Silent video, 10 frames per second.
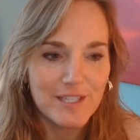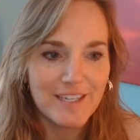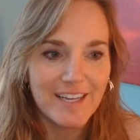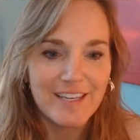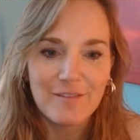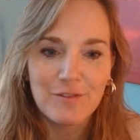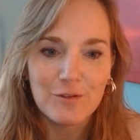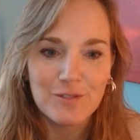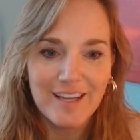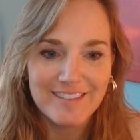in any of
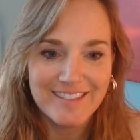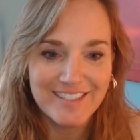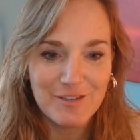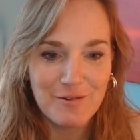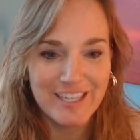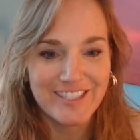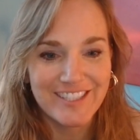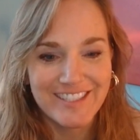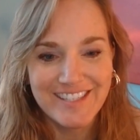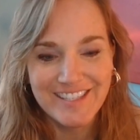those kinds of
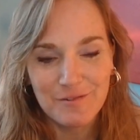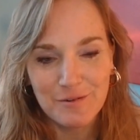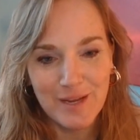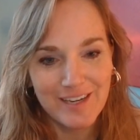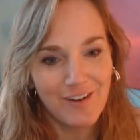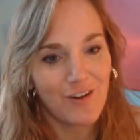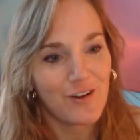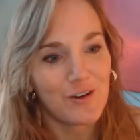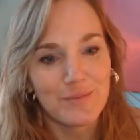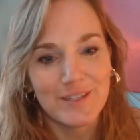situations to remain
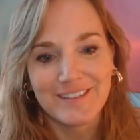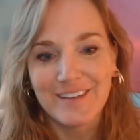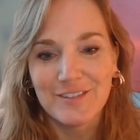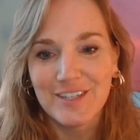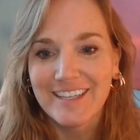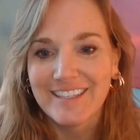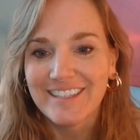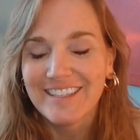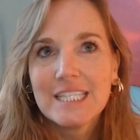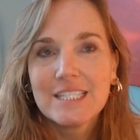calm and level-headed.